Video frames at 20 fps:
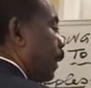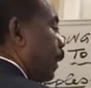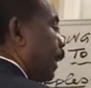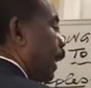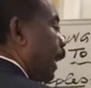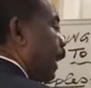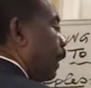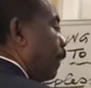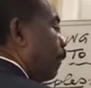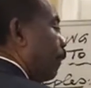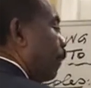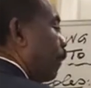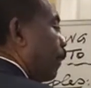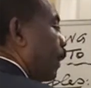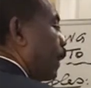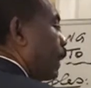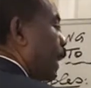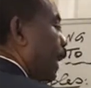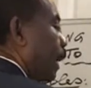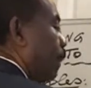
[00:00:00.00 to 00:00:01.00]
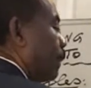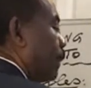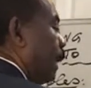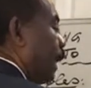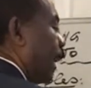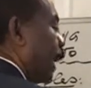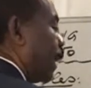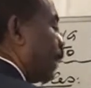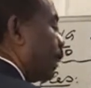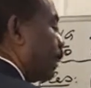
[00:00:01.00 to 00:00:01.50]
Negative 3 times
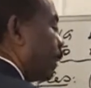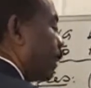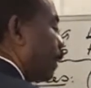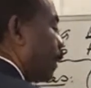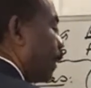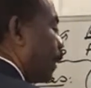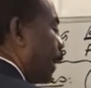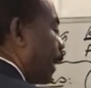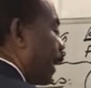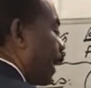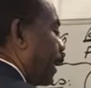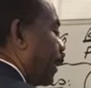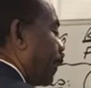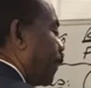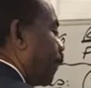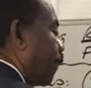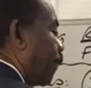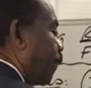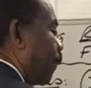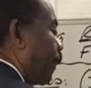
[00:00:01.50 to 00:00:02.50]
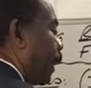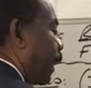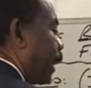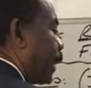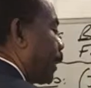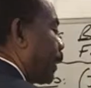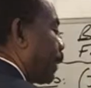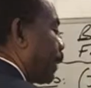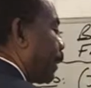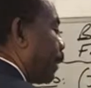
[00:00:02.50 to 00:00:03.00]
x, negative
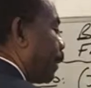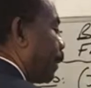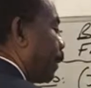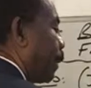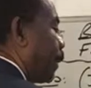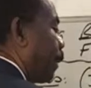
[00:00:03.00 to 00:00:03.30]
3x.